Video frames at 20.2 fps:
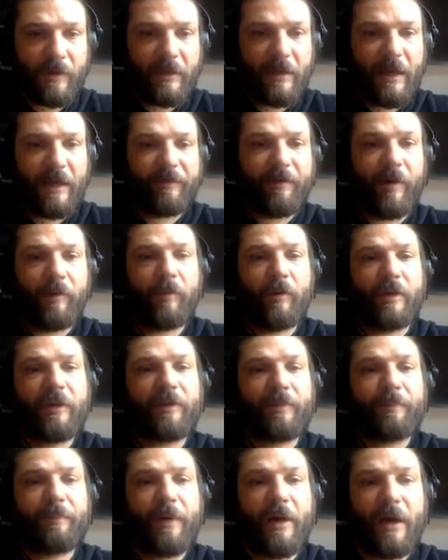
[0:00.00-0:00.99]
Now if I
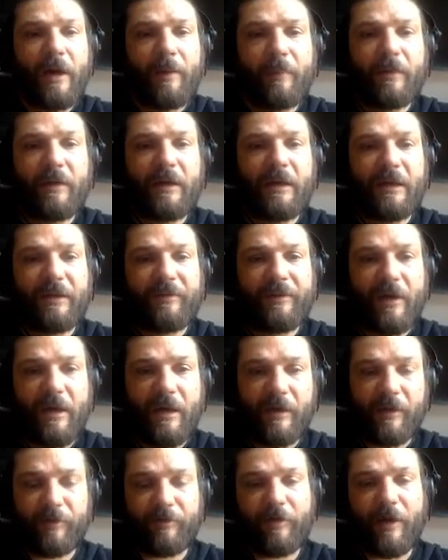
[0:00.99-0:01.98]
wanted to permanently
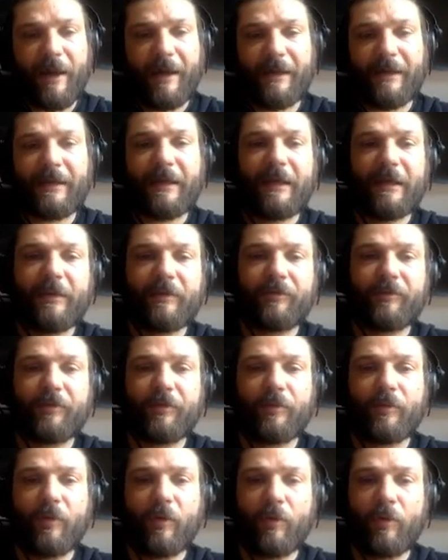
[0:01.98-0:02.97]
turn the track
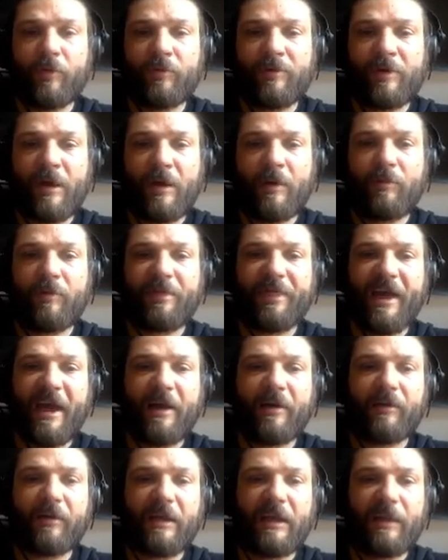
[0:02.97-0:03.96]
into audio
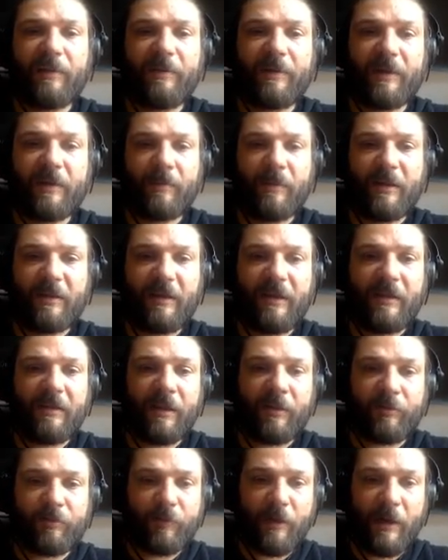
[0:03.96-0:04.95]
without keeping the MIDI,
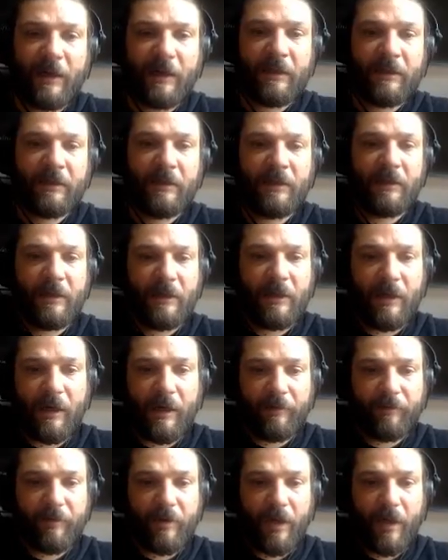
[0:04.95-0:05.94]
this way
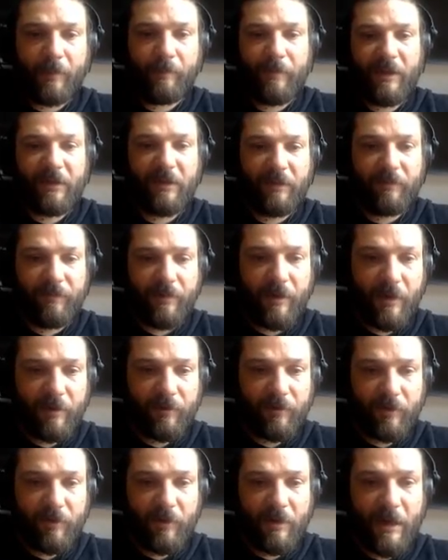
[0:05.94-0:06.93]
I've got a MIDI
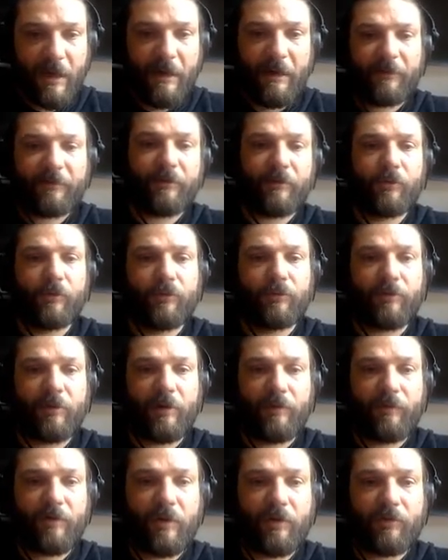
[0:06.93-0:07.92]
version and an
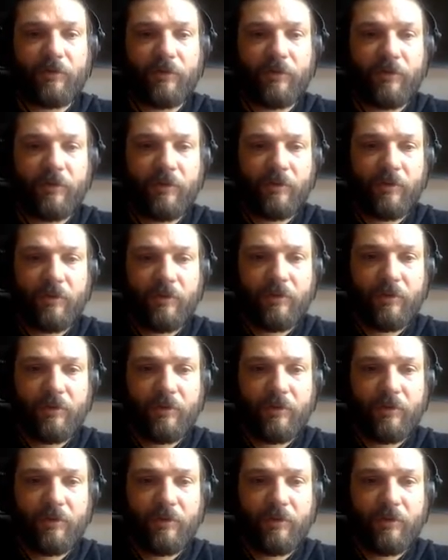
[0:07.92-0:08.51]
audio version.